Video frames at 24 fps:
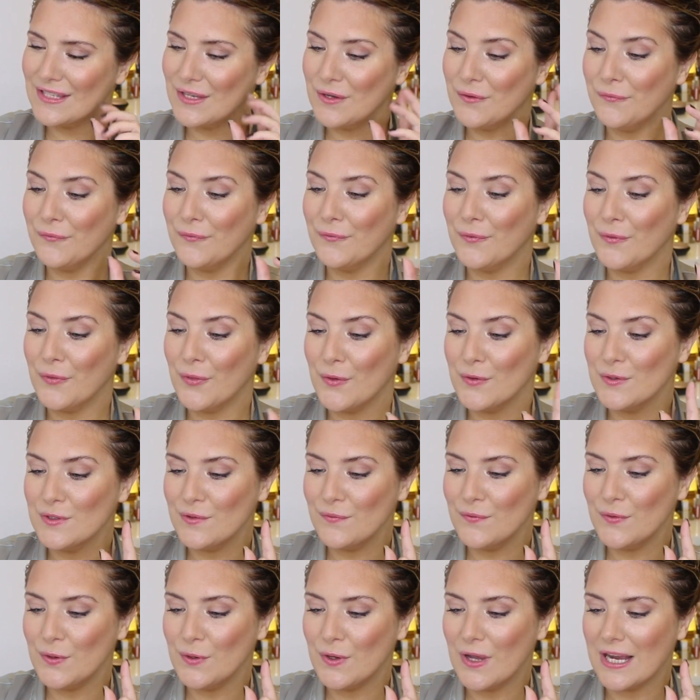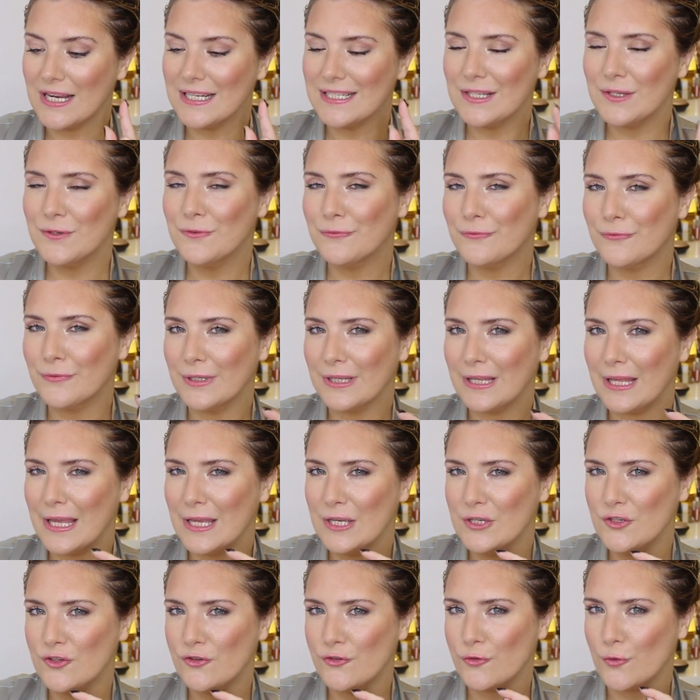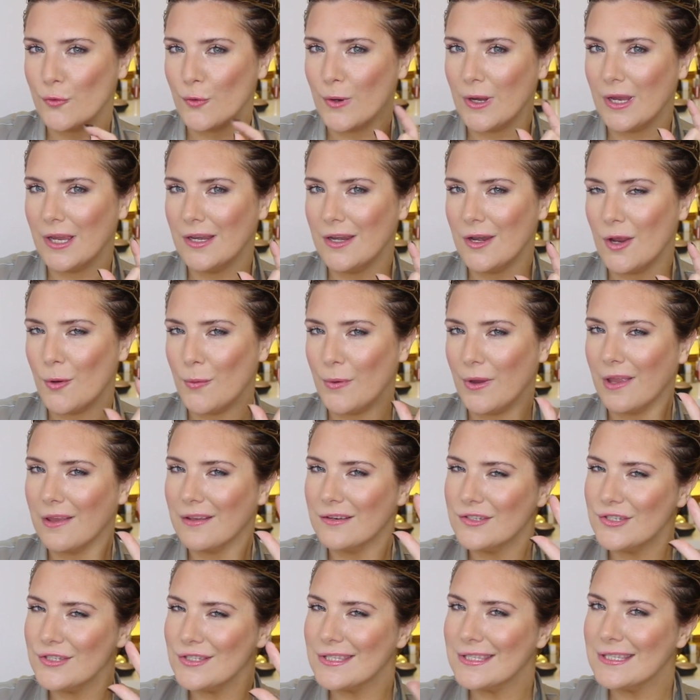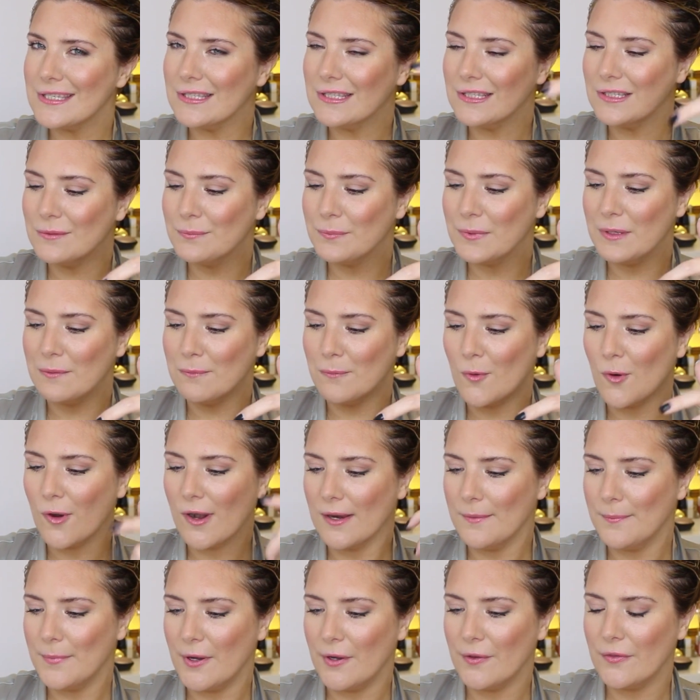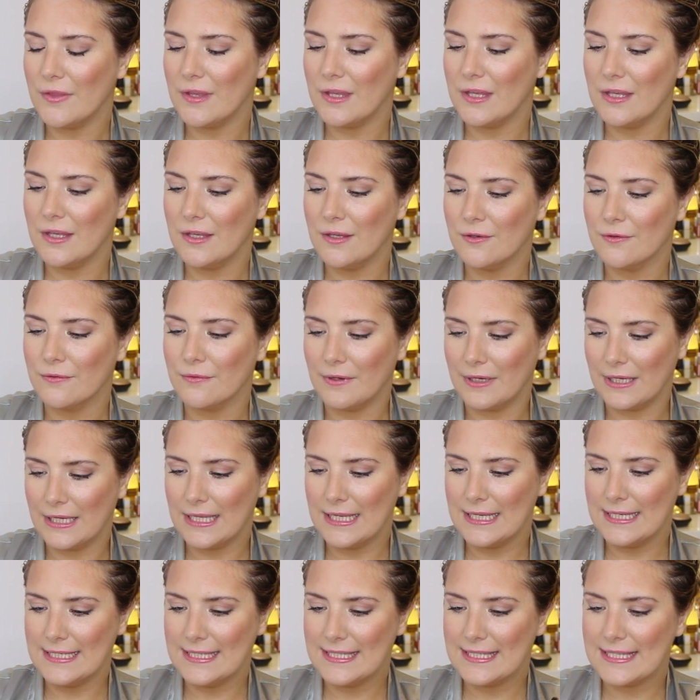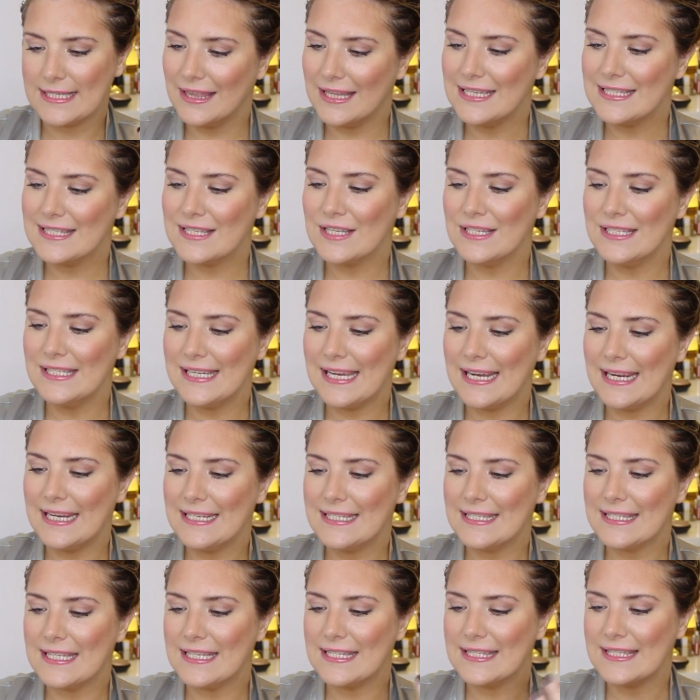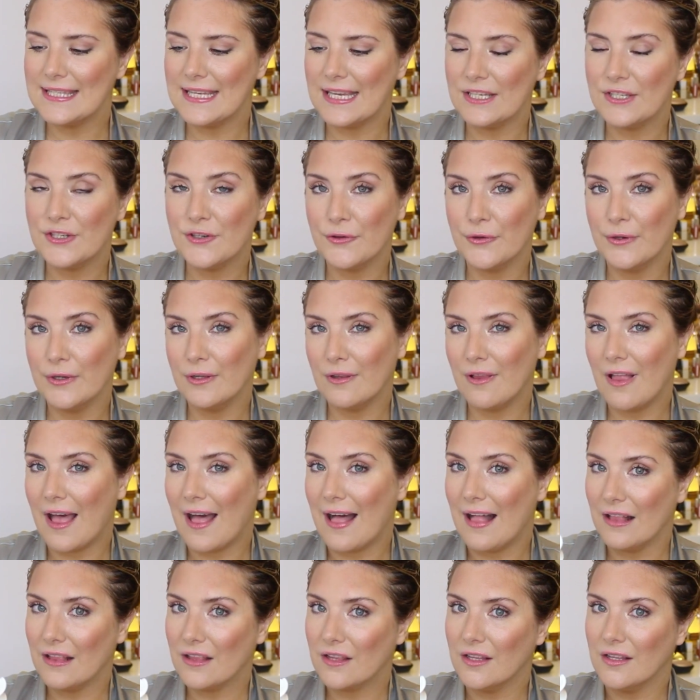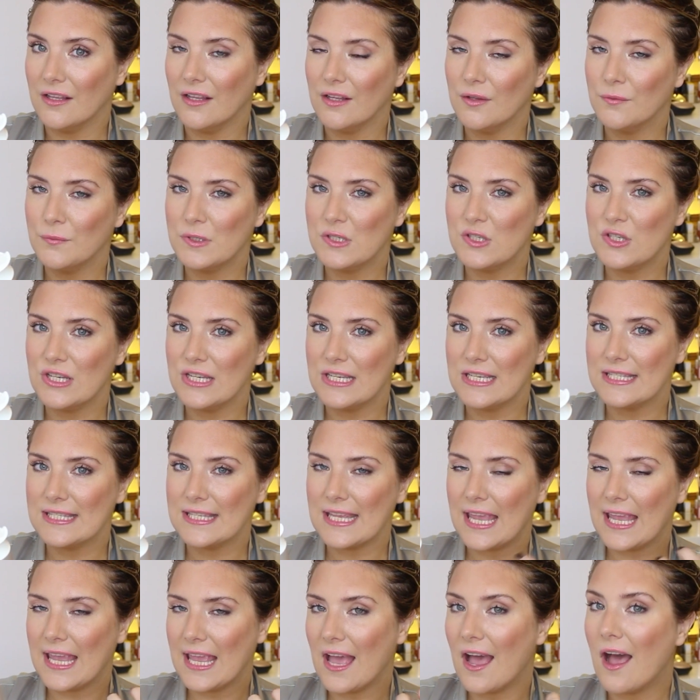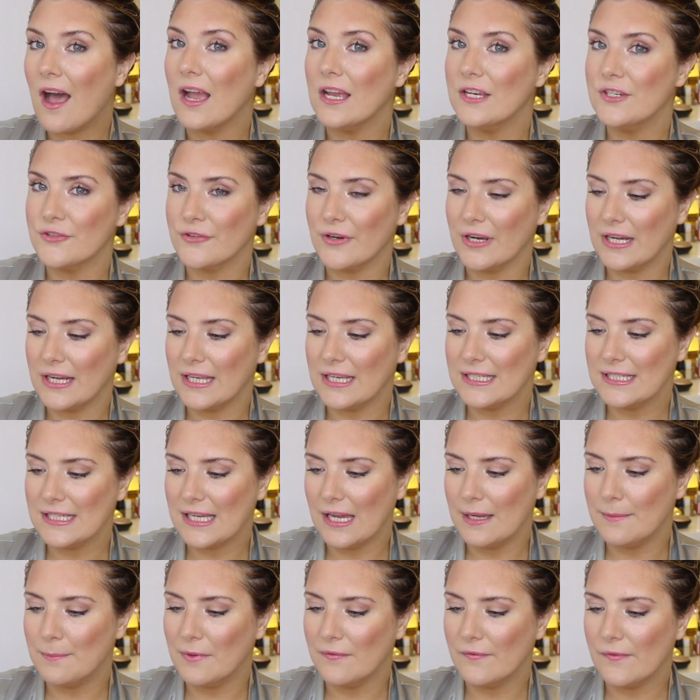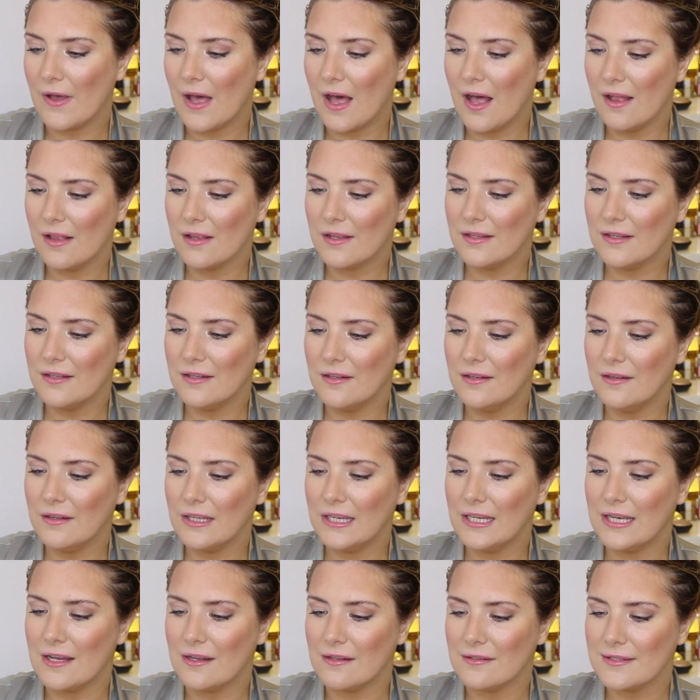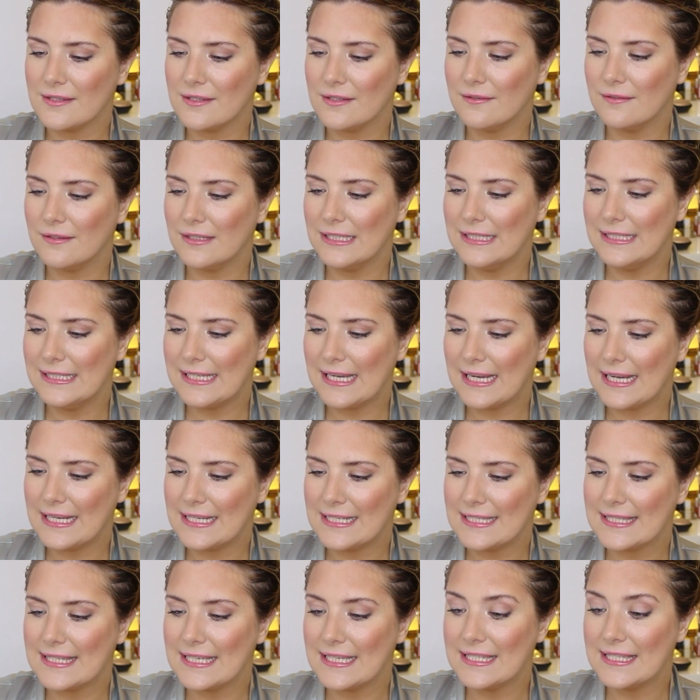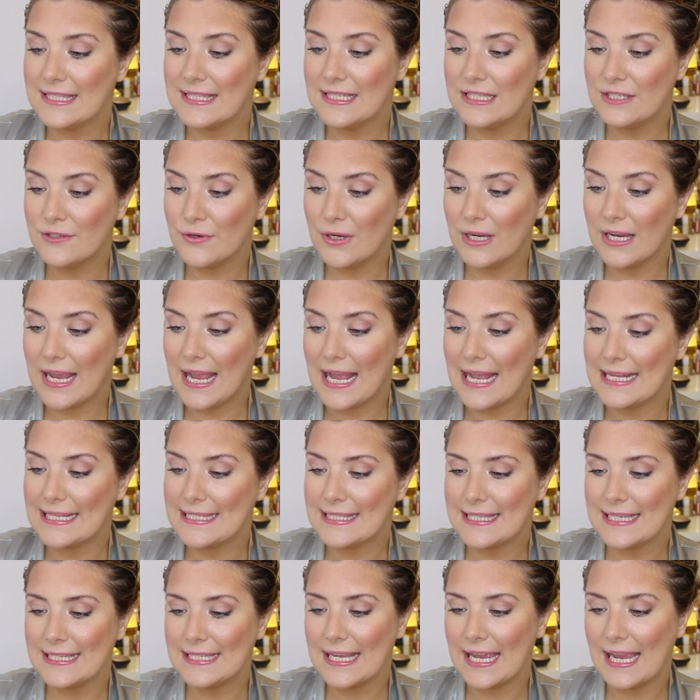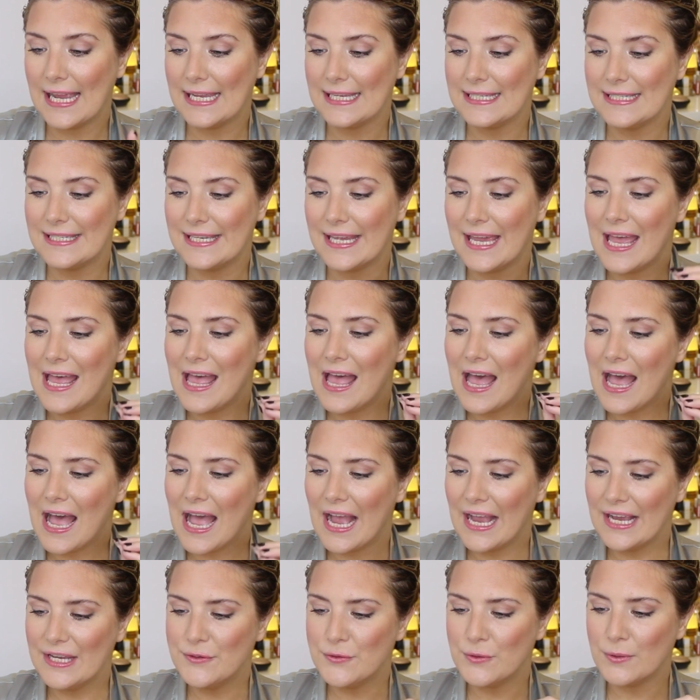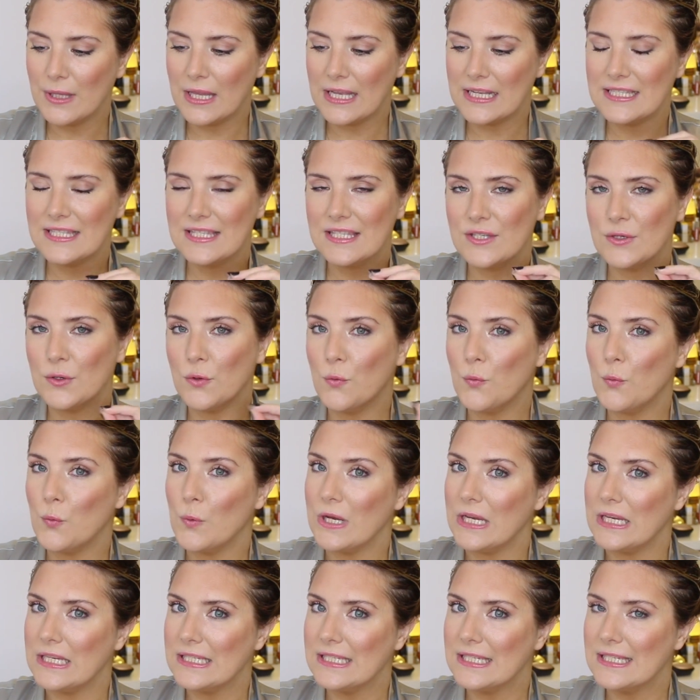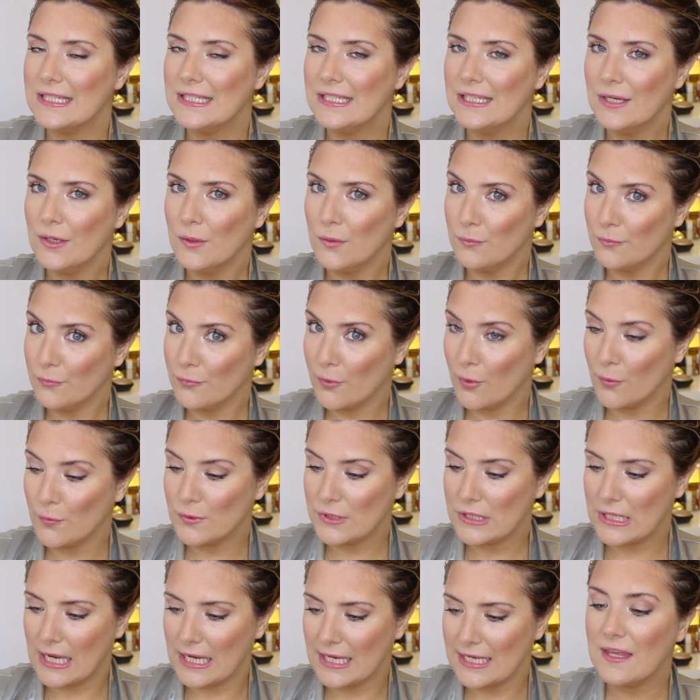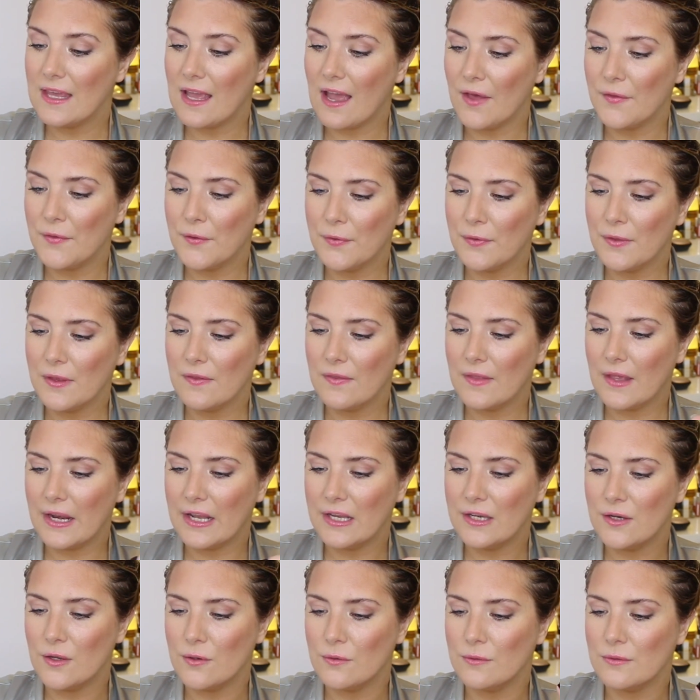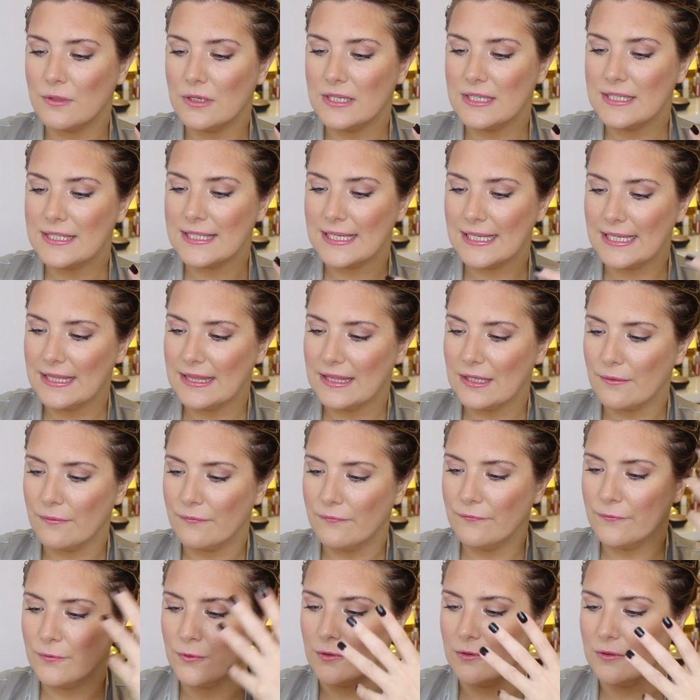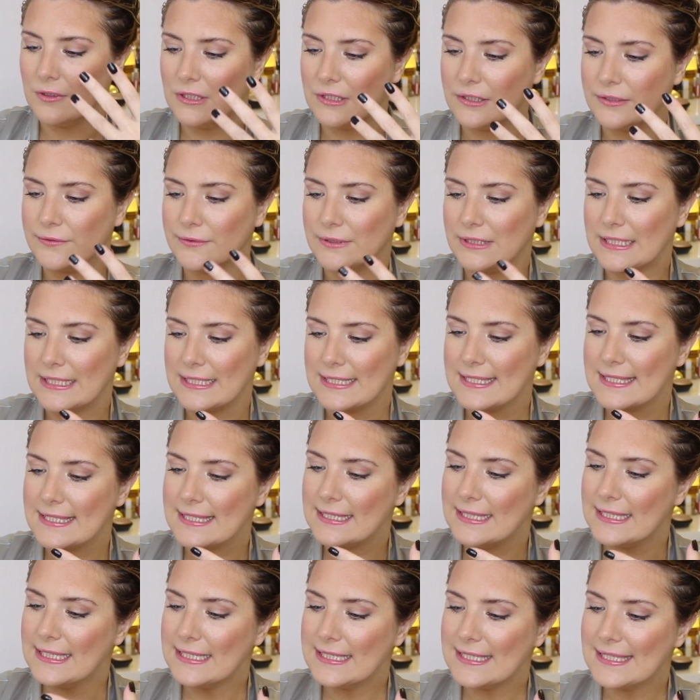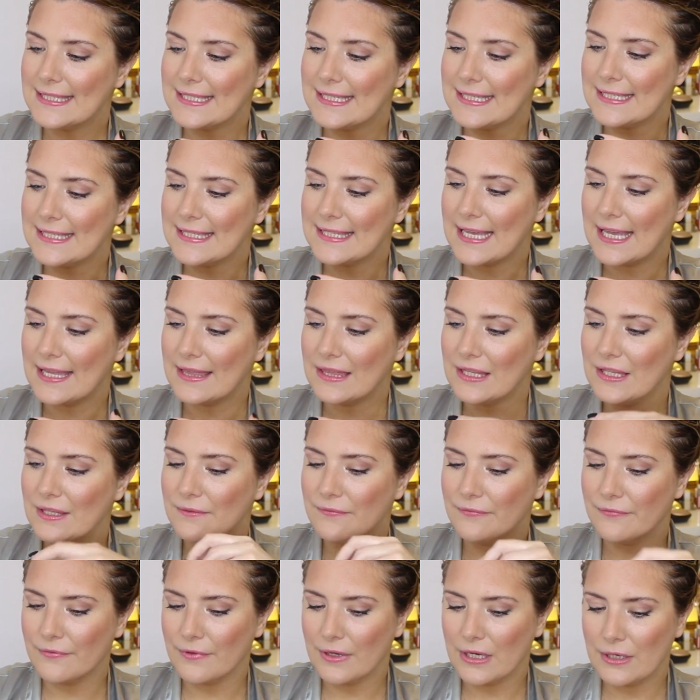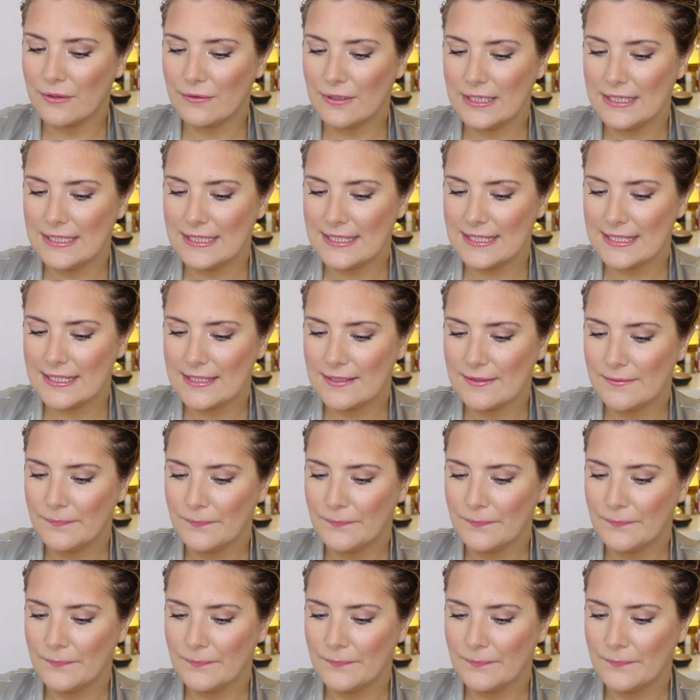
So for those of you guys who really enjoy knowing just a little bit more about the ingredients, this contains cetearyl alcohol, which is a hydrating type of alcohol. It also contains citric acid and hydrolyzed wheat protein. The other thing that I noticed in the full ingredients list is that the fragrance